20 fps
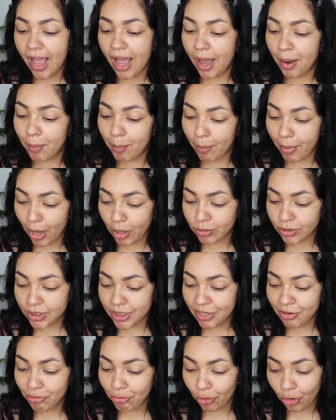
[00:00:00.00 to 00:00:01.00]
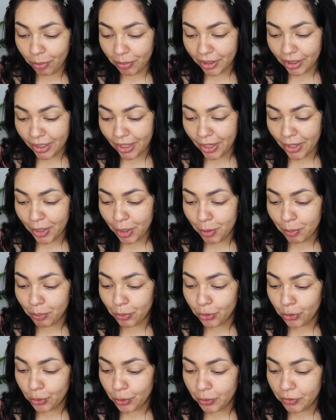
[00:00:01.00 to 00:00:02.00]
and bouncy formula
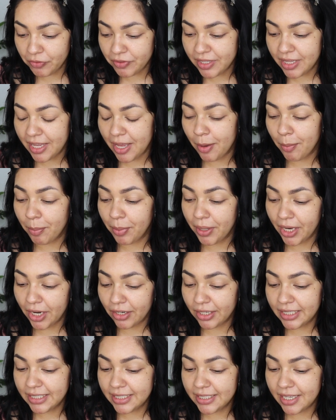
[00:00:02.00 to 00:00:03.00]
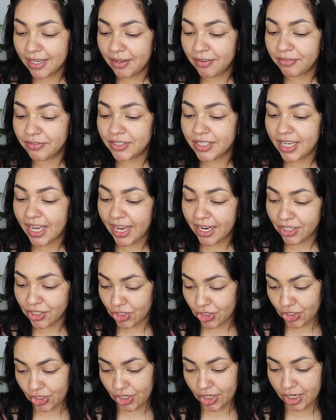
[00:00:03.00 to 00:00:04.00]
improves the appearance of
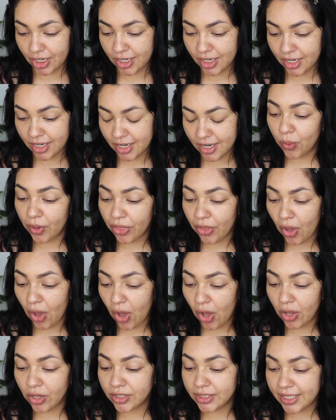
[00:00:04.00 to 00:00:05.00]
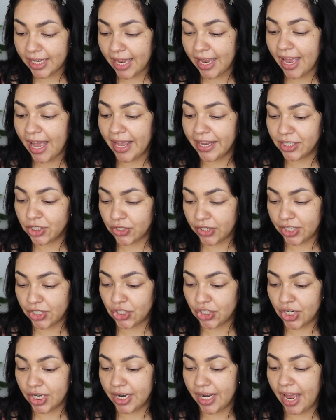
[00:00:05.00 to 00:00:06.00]
texture with all-day
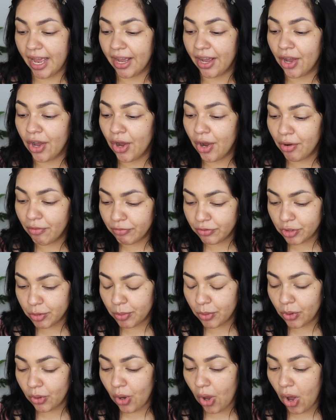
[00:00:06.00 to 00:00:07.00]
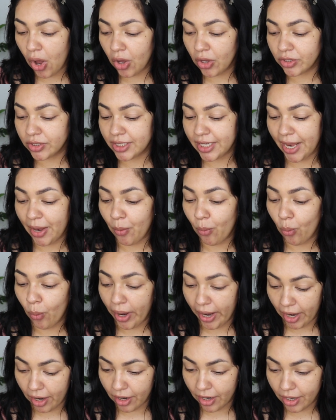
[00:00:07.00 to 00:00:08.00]
hydration and comfortable all-day
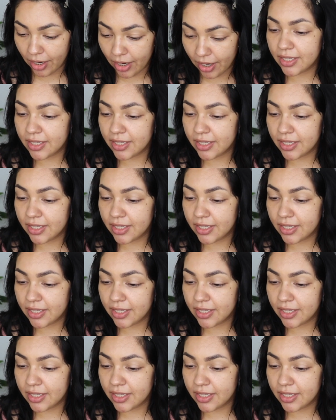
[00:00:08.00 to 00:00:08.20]
wear.